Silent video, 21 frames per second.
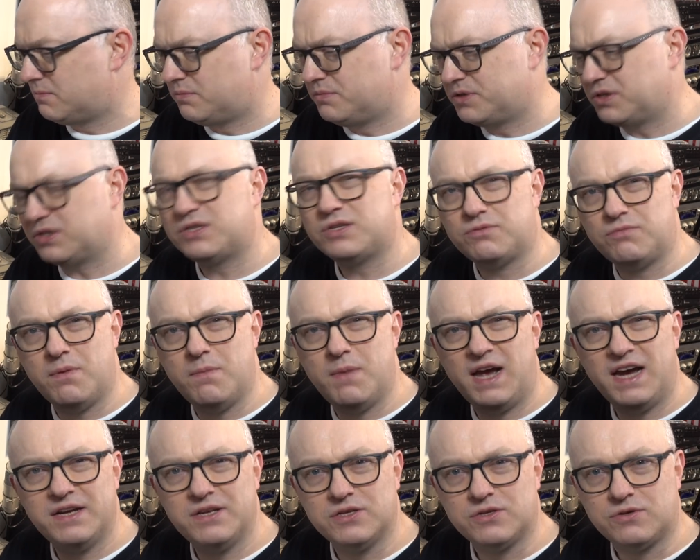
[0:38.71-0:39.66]
Just
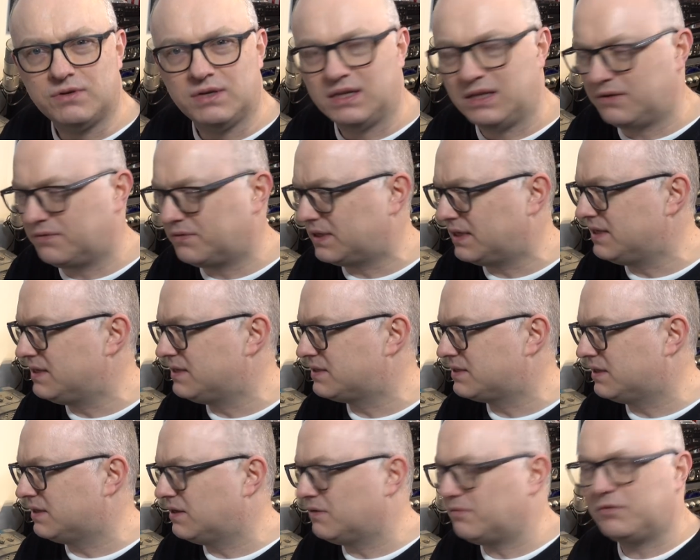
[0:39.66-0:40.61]
reminders, really, of things
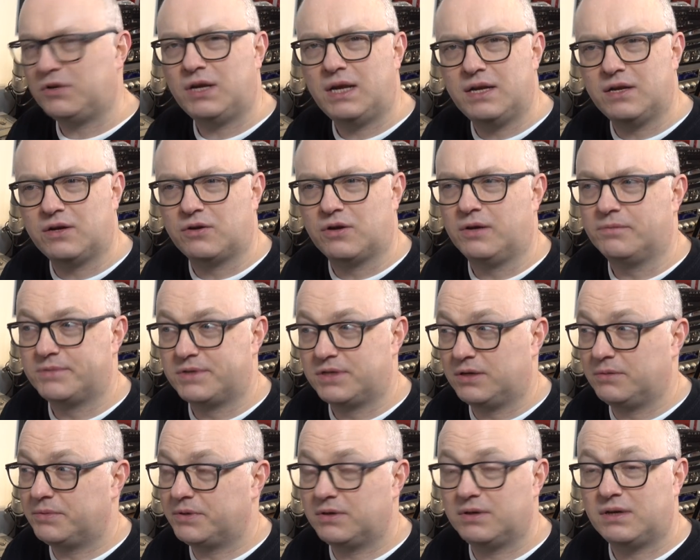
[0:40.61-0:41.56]
that have kind of cropped
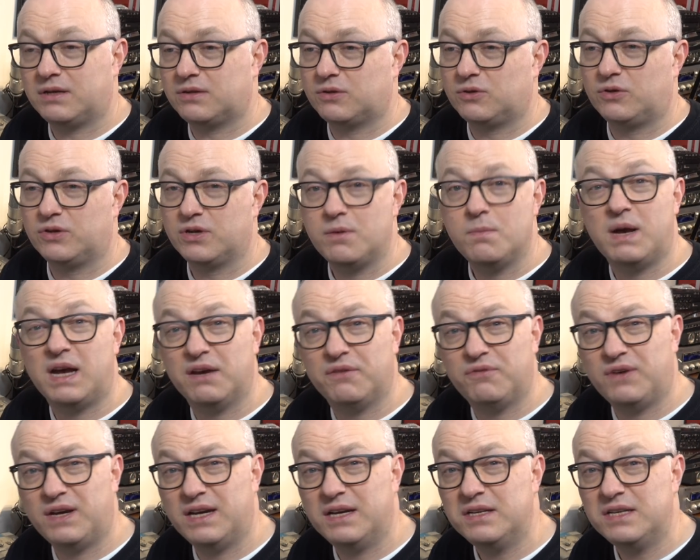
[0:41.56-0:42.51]
up that I thought you might
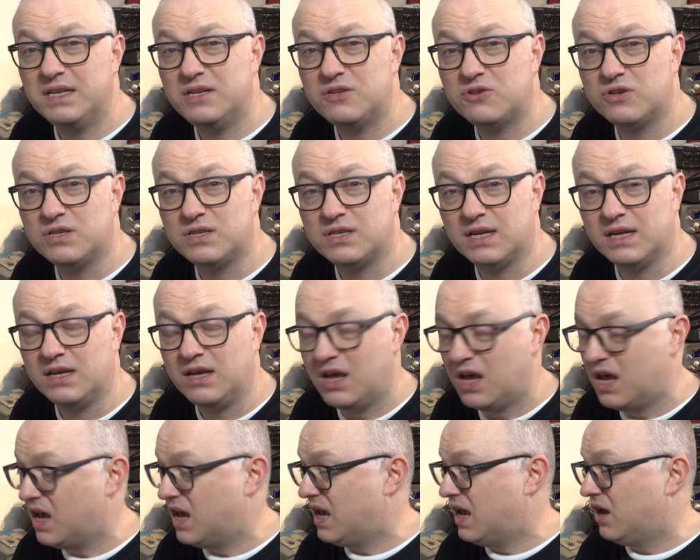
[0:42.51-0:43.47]
find interesting,
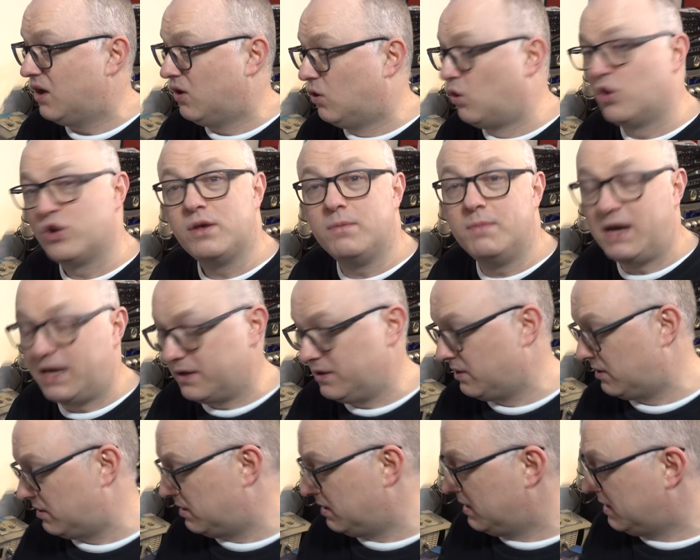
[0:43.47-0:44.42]
or you might
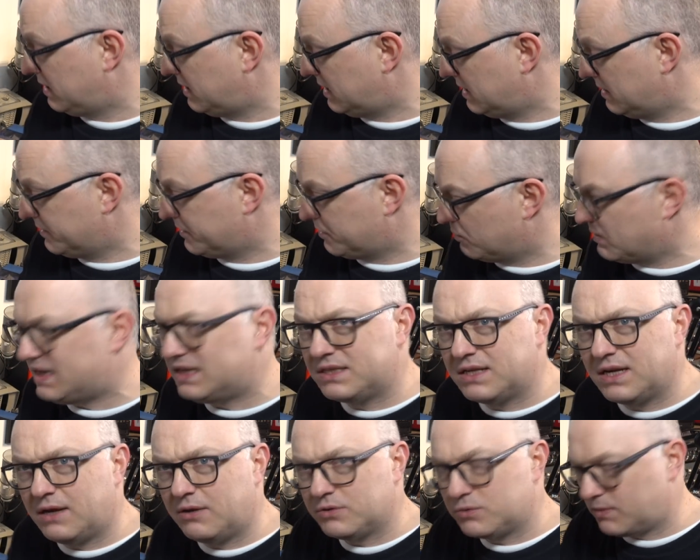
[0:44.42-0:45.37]
not. The
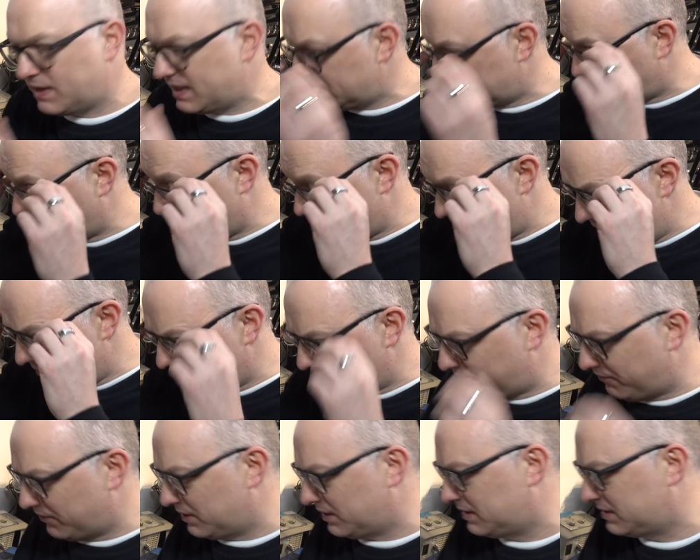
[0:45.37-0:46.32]
reason I was waiting around
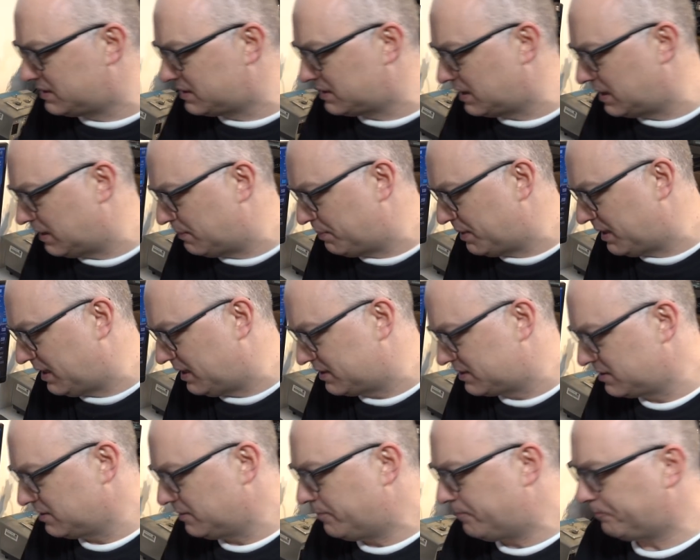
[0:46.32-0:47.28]
for this
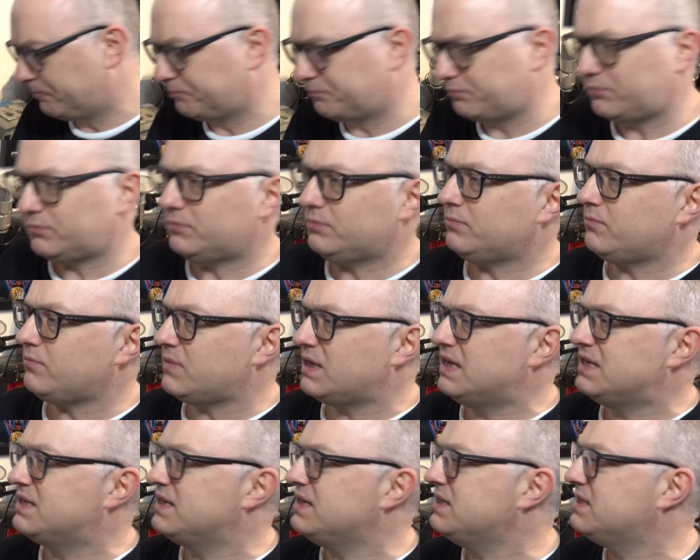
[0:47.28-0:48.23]
parcel,
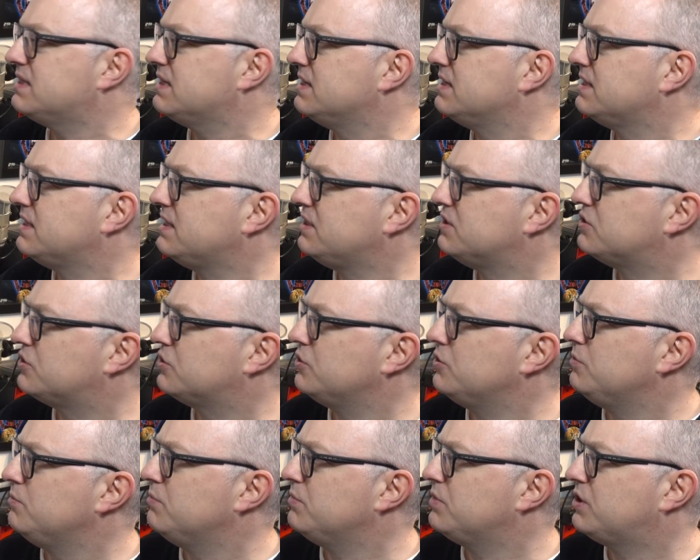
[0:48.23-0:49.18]
it's this thing, the
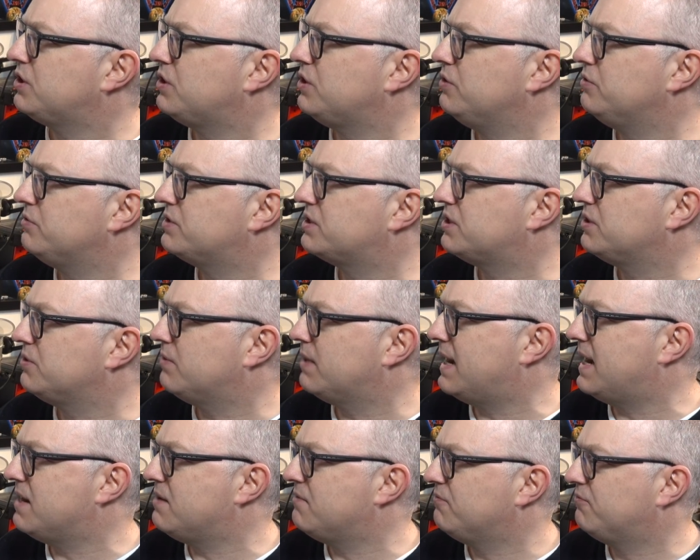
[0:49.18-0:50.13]
Zoom
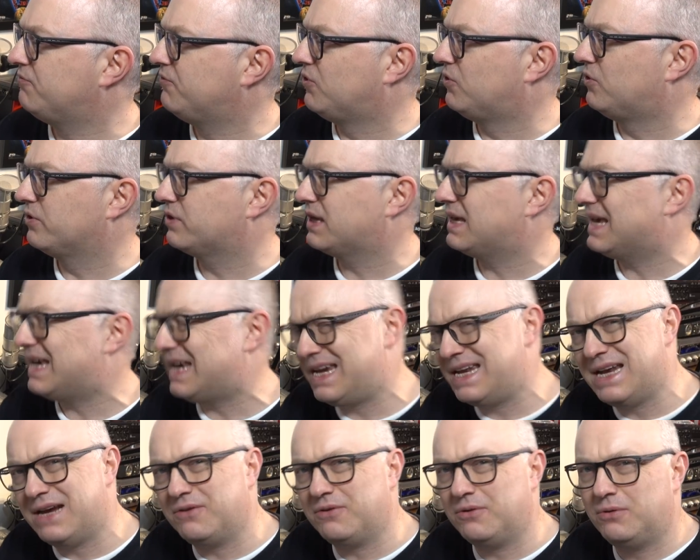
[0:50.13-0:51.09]
Q2N 4K.
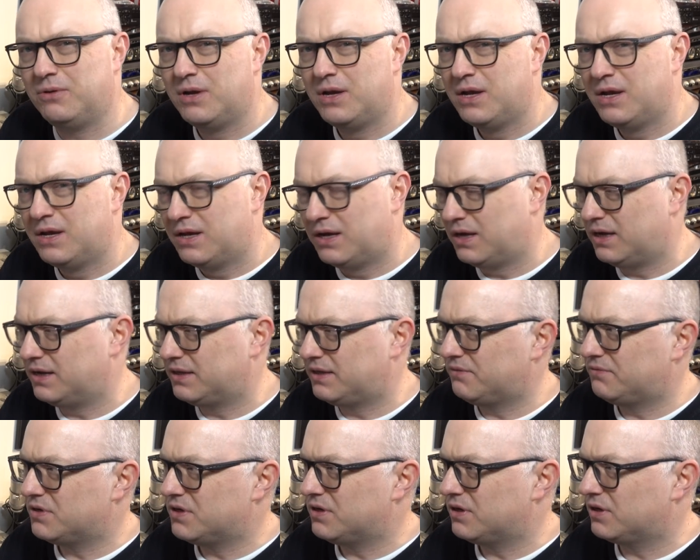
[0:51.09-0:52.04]
Now,
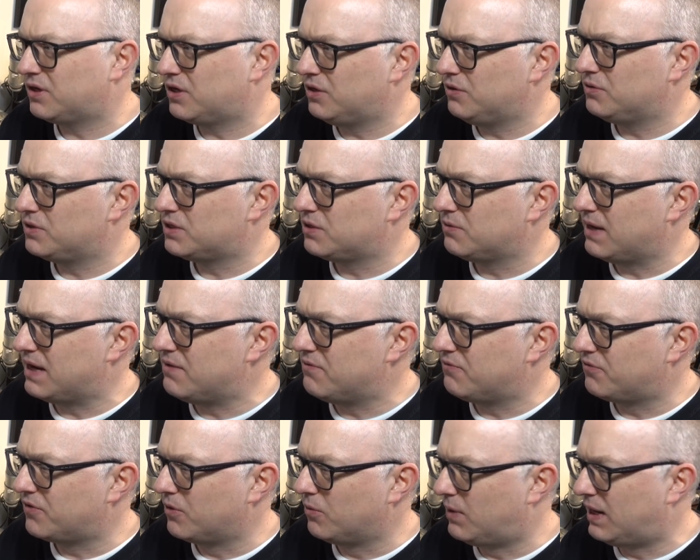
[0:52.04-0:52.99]
they've done a Q2N
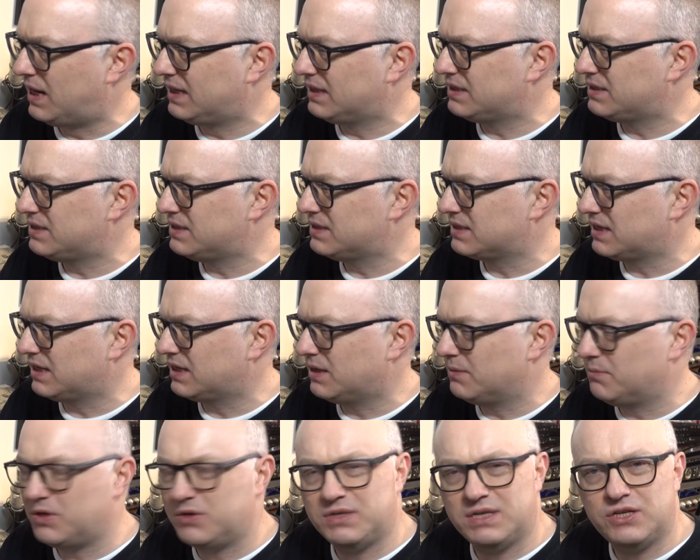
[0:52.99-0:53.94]
for a while. This is like a
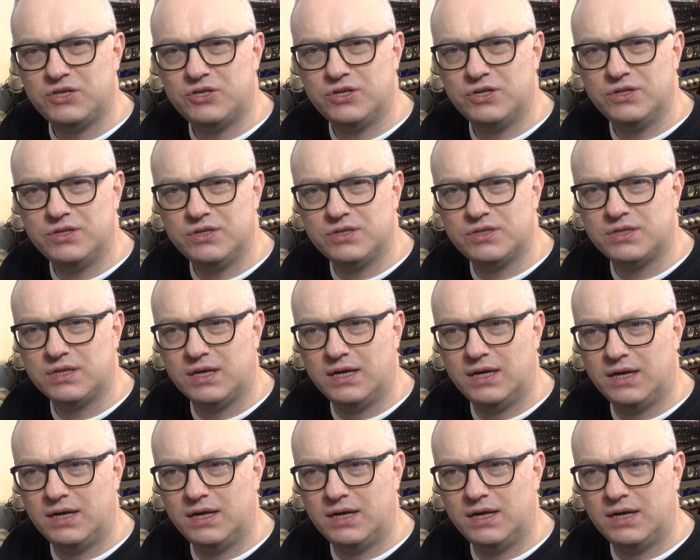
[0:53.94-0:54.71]
musician's